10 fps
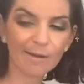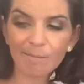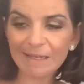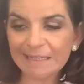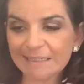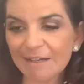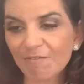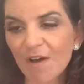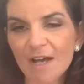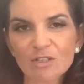beans in
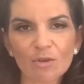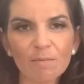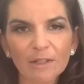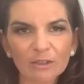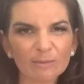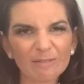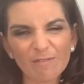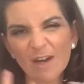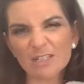first or the mushrooms in first,